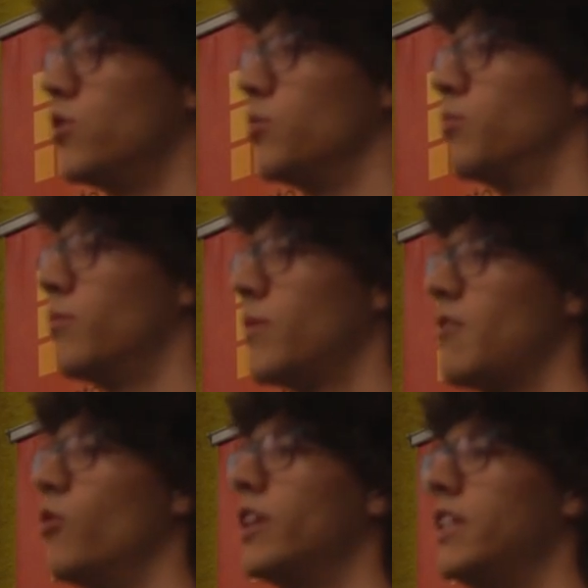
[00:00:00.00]
You
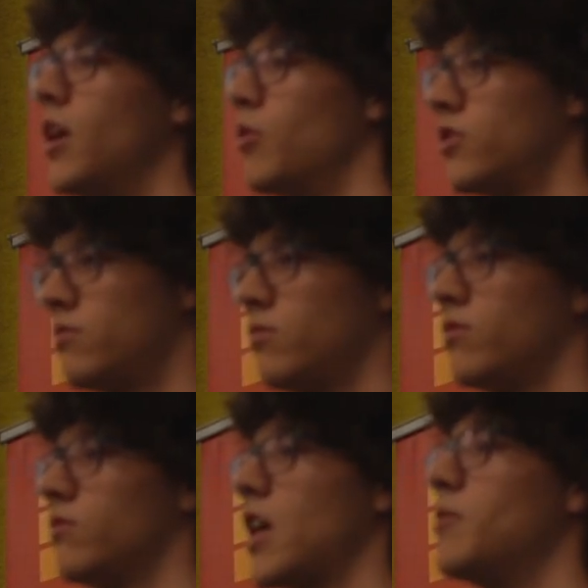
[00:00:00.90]
have no idea what's
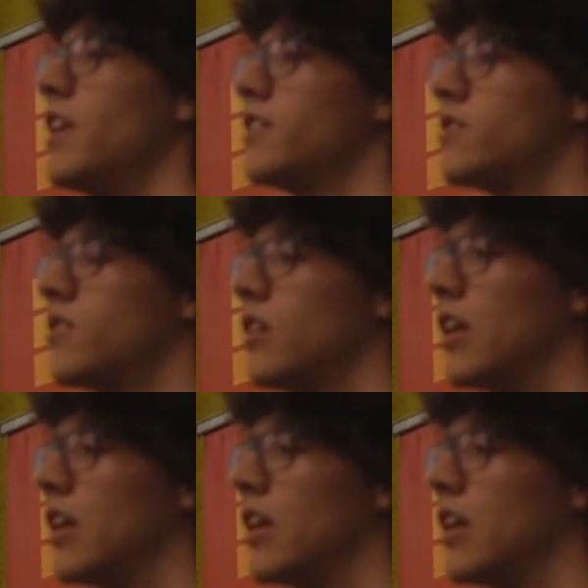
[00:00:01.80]
coming next.